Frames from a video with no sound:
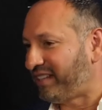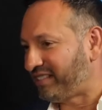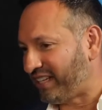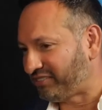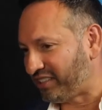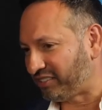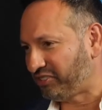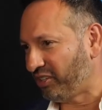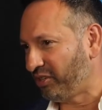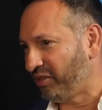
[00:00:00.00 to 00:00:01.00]
Fantastic.
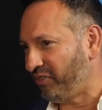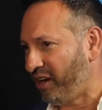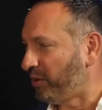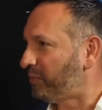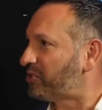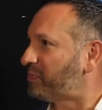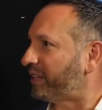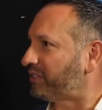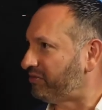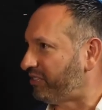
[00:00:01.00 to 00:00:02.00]
So if I'm a
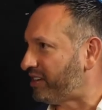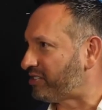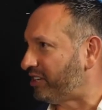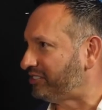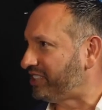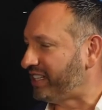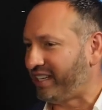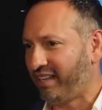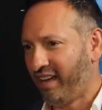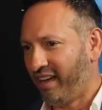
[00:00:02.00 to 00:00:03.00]
prospective
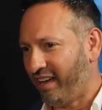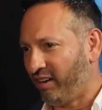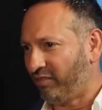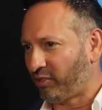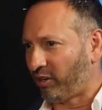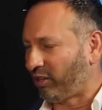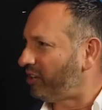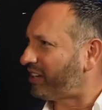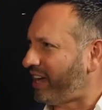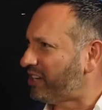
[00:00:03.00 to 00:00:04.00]
franchisee and I've got a
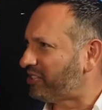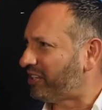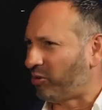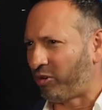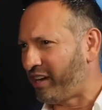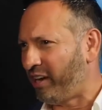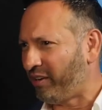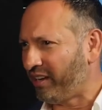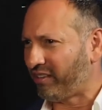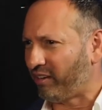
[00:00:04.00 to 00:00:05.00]
location or an
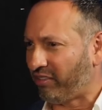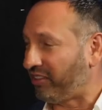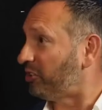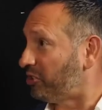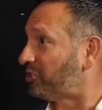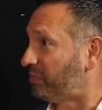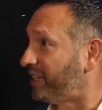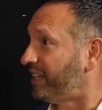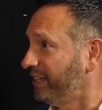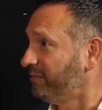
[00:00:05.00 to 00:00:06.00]
area that I think we should
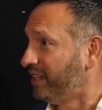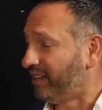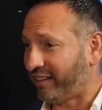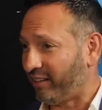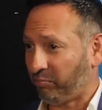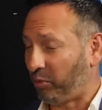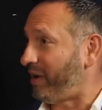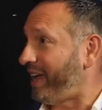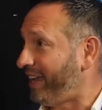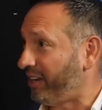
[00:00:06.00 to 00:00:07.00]
be in, can I
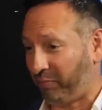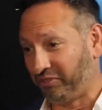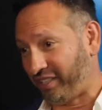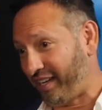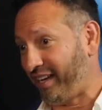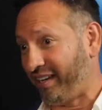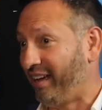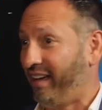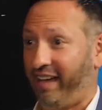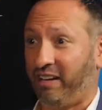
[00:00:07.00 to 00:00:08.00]
put my hand up and say,
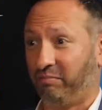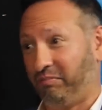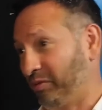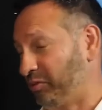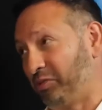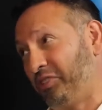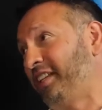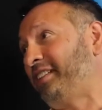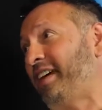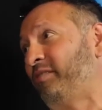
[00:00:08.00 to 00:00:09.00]
hey, Adam,
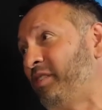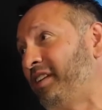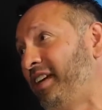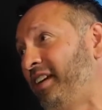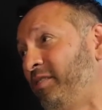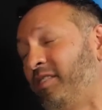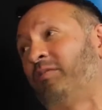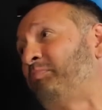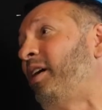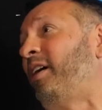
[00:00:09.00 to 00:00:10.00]
you need to have one here and I'll